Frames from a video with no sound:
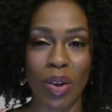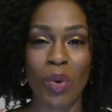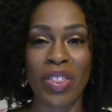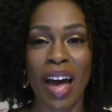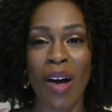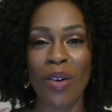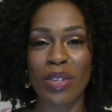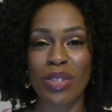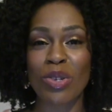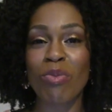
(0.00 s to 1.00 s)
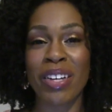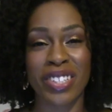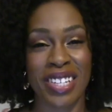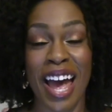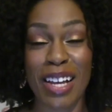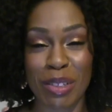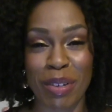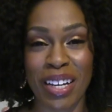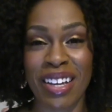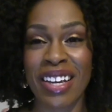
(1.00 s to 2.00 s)
without too much
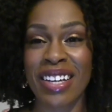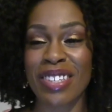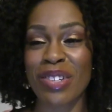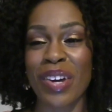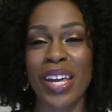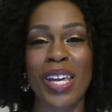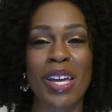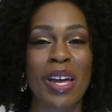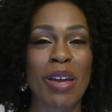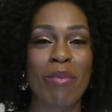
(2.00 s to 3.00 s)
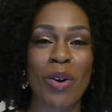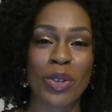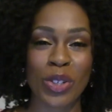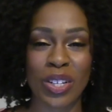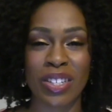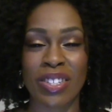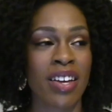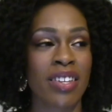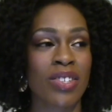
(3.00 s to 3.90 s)
attachment to any emotions,